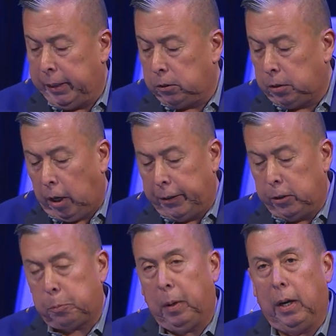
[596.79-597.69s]

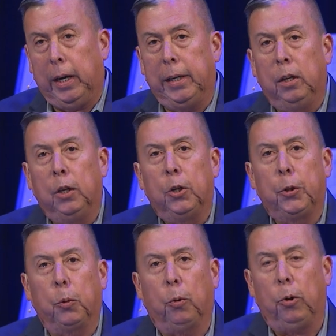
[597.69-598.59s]
astonished by
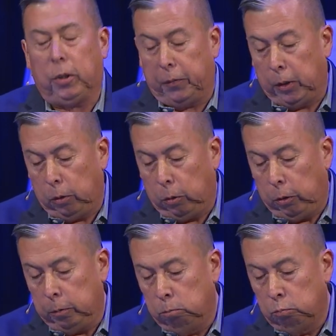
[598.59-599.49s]
the work of the Lord.